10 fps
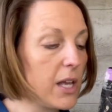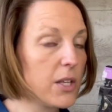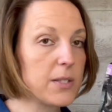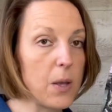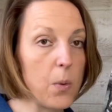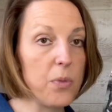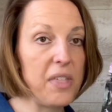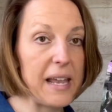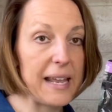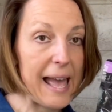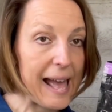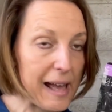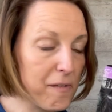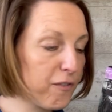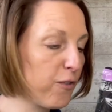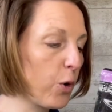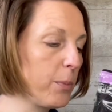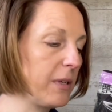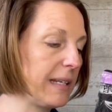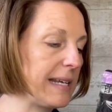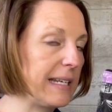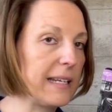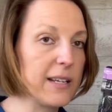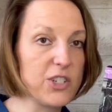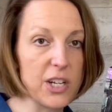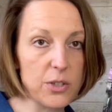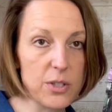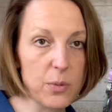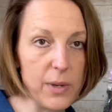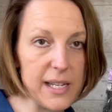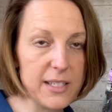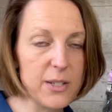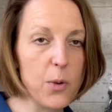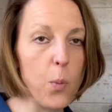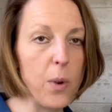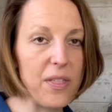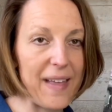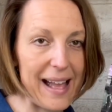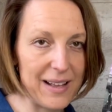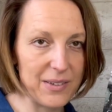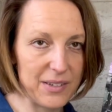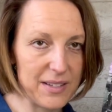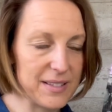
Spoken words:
so they have formulated a gentle sweet without